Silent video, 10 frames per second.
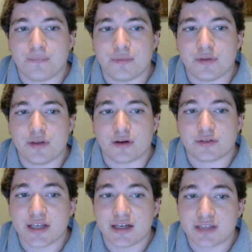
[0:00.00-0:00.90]

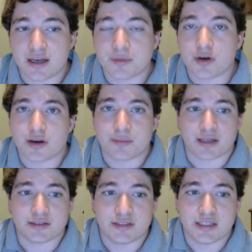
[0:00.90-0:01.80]
TSM going up
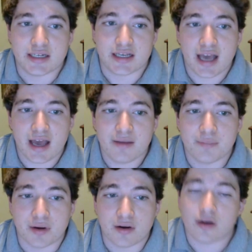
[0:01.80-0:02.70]
against TDK,
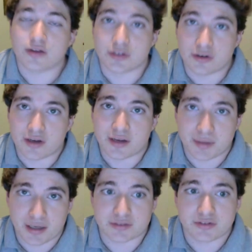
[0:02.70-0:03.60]
but also going up
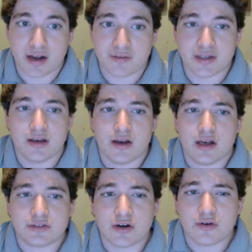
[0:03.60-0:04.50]
against Gravity.
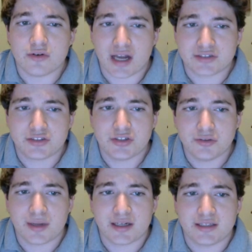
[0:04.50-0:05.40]
So not too
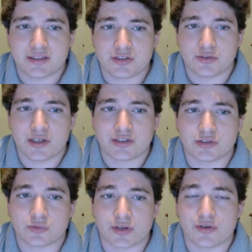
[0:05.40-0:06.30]
many
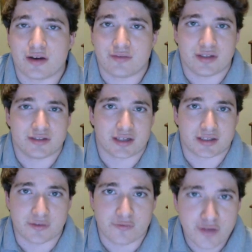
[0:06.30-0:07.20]
situations where you have these like
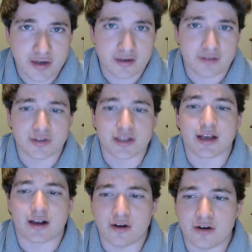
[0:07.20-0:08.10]
definitively
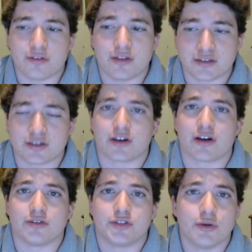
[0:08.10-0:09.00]
like, oh, they're going to
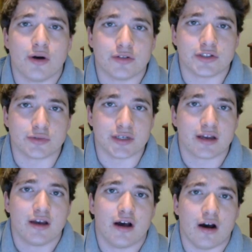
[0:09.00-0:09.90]
go 2-0 this week,
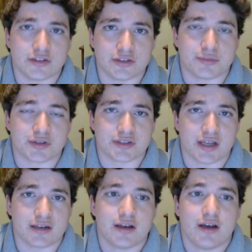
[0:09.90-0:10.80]

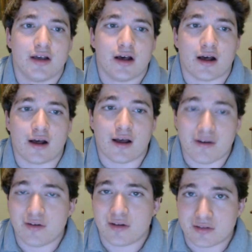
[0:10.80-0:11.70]
100%.
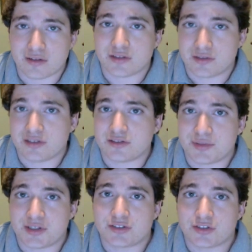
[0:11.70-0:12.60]
There's a
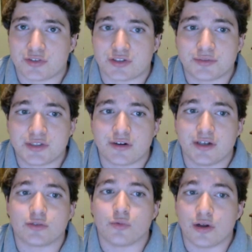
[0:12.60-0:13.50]
potential for some
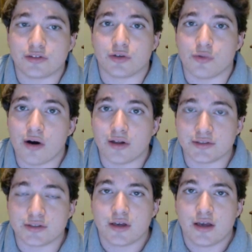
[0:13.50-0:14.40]
serious
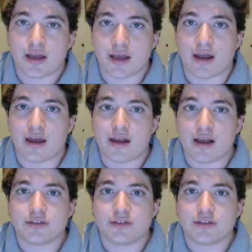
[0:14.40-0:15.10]
1-to-1s in NA.